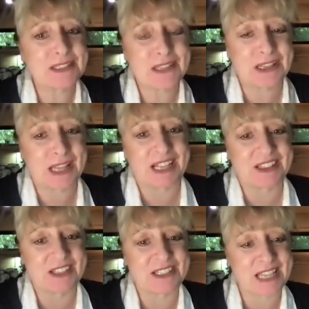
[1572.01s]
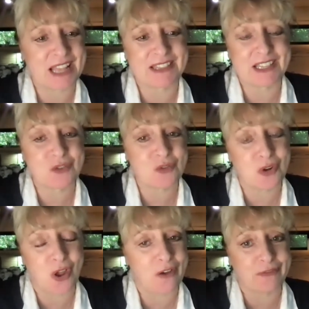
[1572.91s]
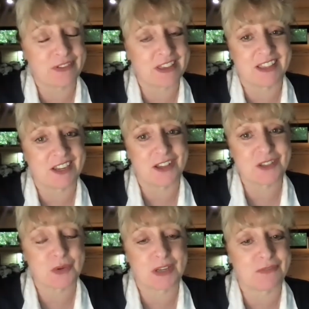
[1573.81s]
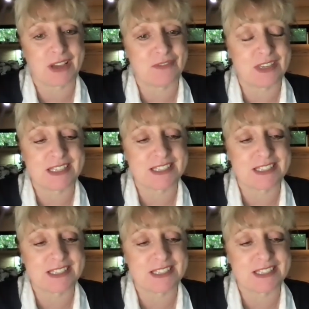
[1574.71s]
the thing that set this all off in the last 25 years.